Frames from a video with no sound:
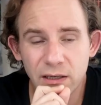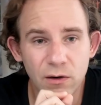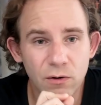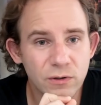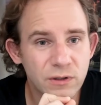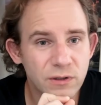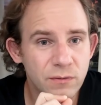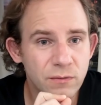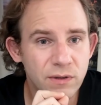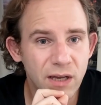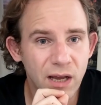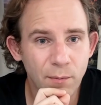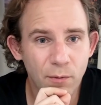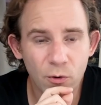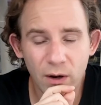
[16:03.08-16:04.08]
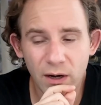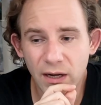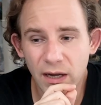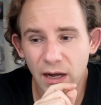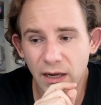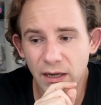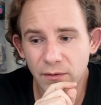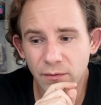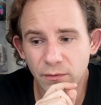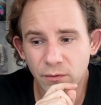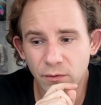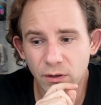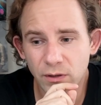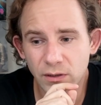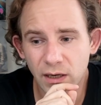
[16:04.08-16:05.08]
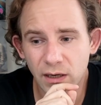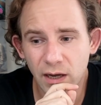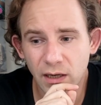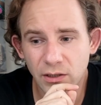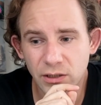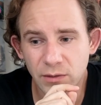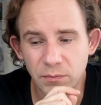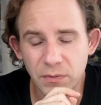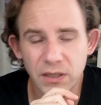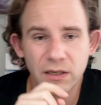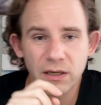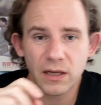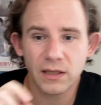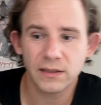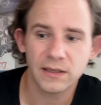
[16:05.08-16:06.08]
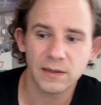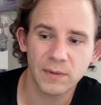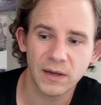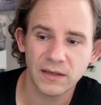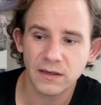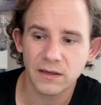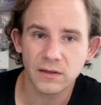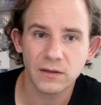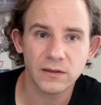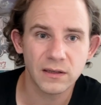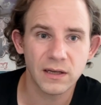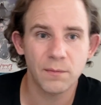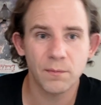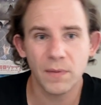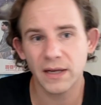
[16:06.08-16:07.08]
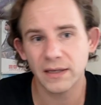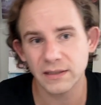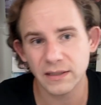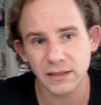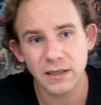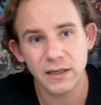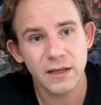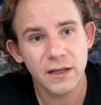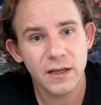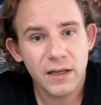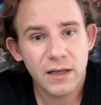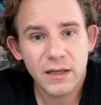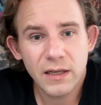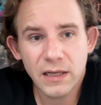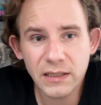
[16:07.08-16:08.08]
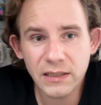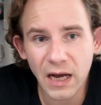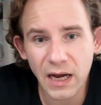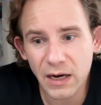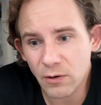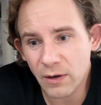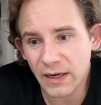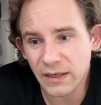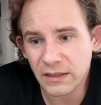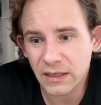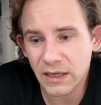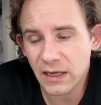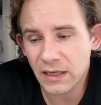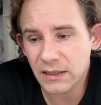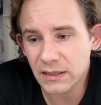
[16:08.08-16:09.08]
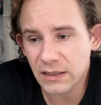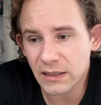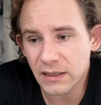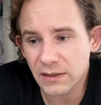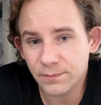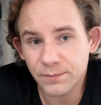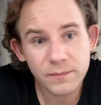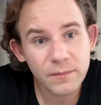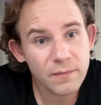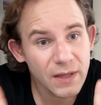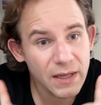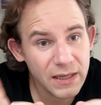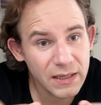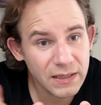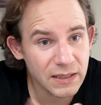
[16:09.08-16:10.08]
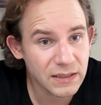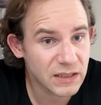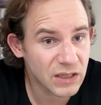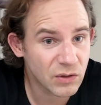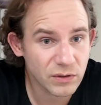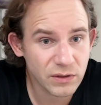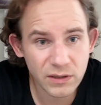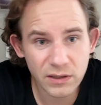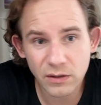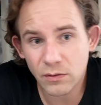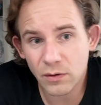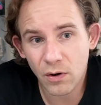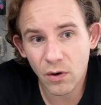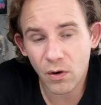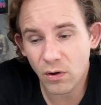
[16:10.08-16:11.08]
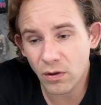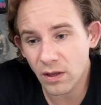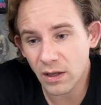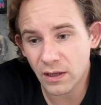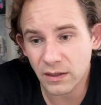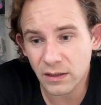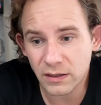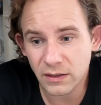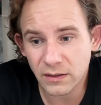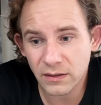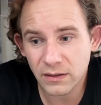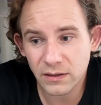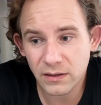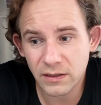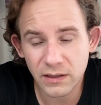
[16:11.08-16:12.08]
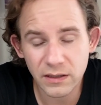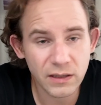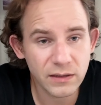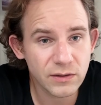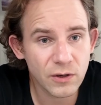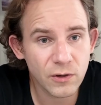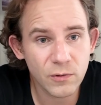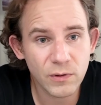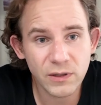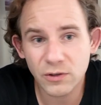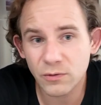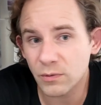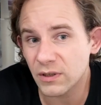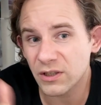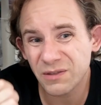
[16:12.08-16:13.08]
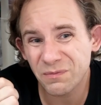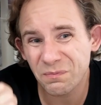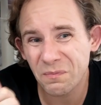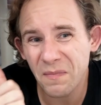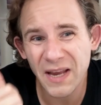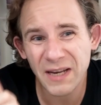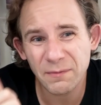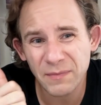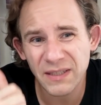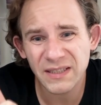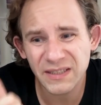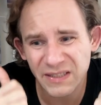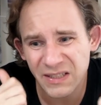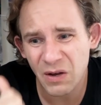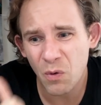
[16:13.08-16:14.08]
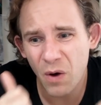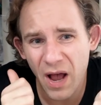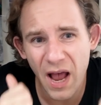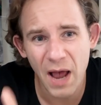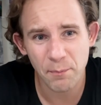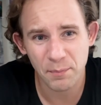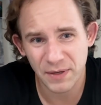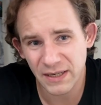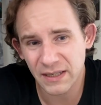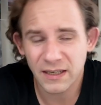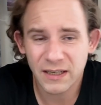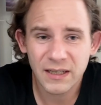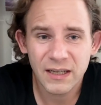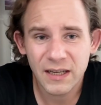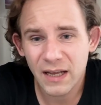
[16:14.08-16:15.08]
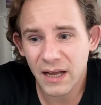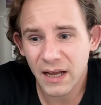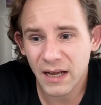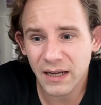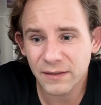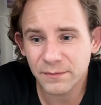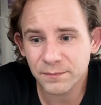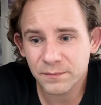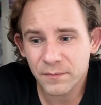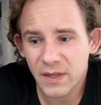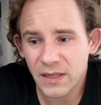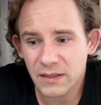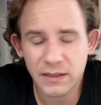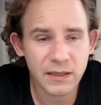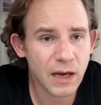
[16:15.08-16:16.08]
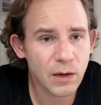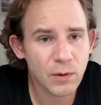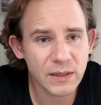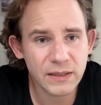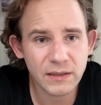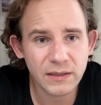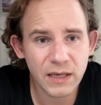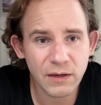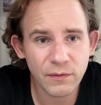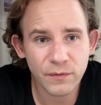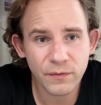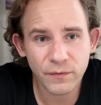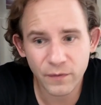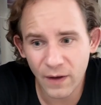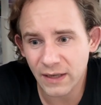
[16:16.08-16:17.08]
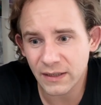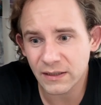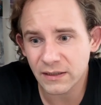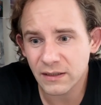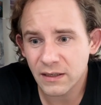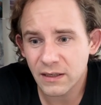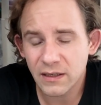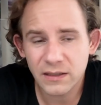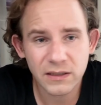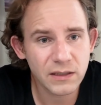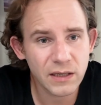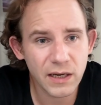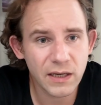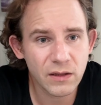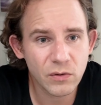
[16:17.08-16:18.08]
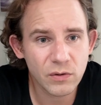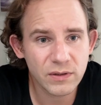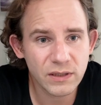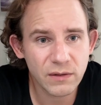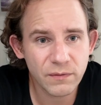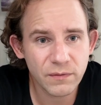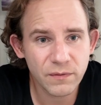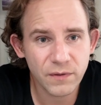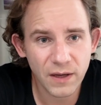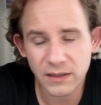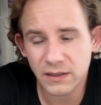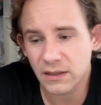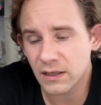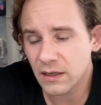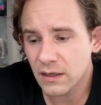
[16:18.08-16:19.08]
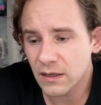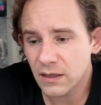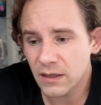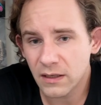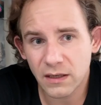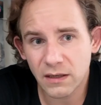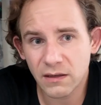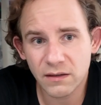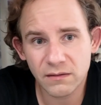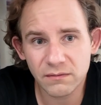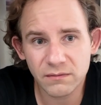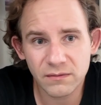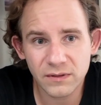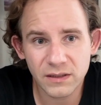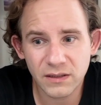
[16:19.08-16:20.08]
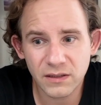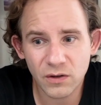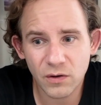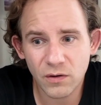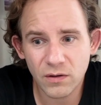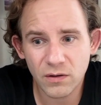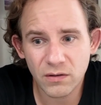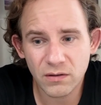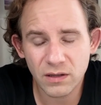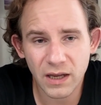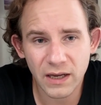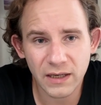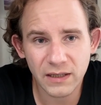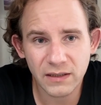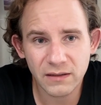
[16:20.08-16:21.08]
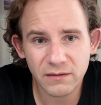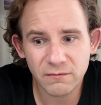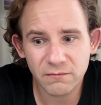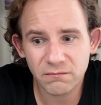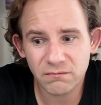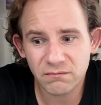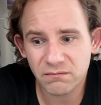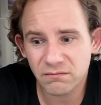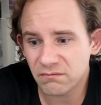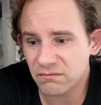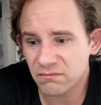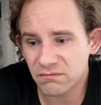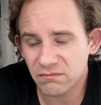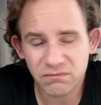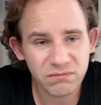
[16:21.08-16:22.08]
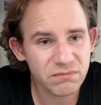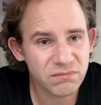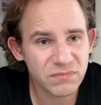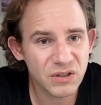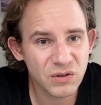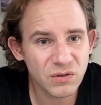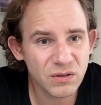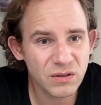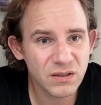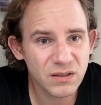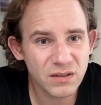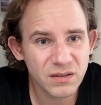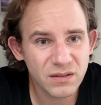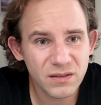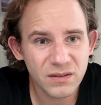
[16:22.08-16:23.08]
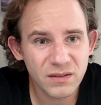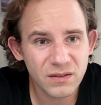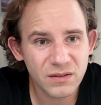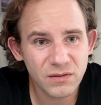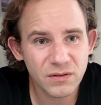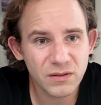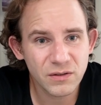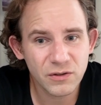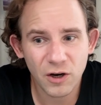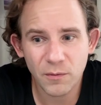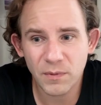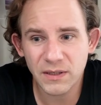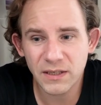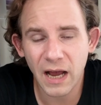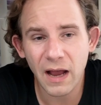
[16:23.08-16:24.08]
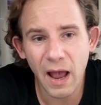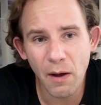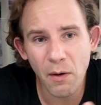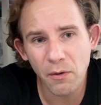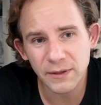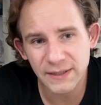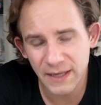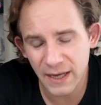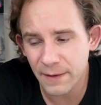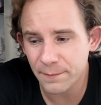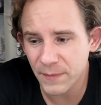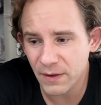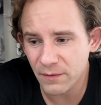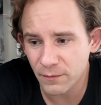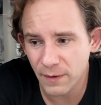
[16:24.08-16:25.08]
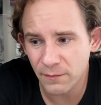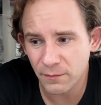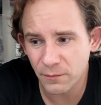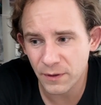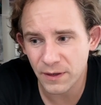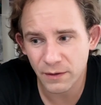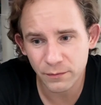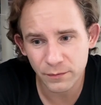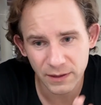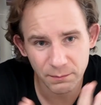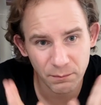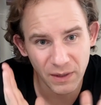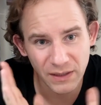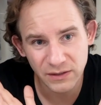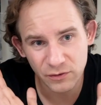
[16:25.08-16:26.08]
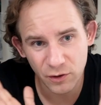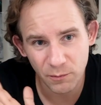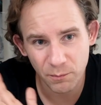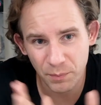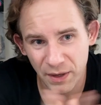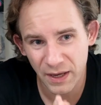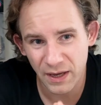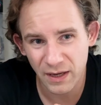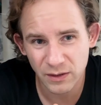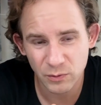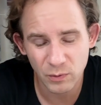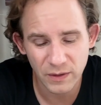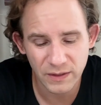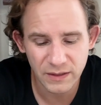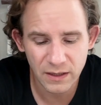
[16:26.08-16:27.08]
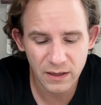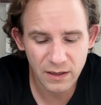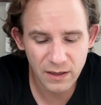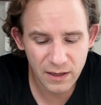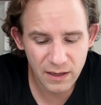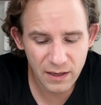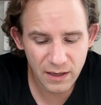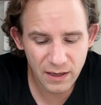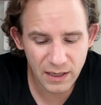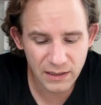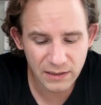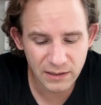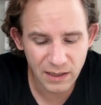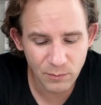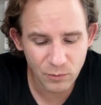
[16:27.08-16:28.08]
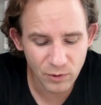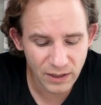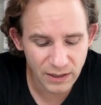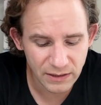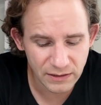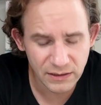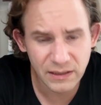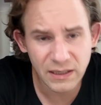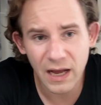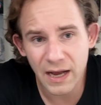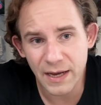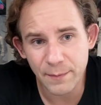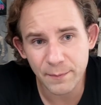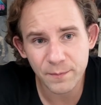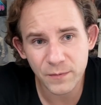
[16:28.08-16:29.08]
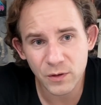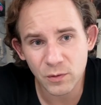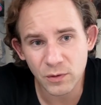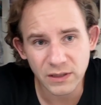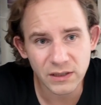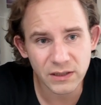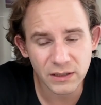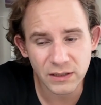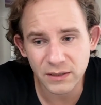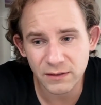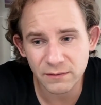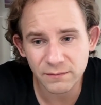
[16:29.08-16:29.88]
go-to camera guy for Takashi Miike and some other amazing directors. They don't go all teal and orange, which made me so happy. The characters are fun. The dialogues are fun. It's all like good comedy. I would say if we must compare it with A Samurai in Time, which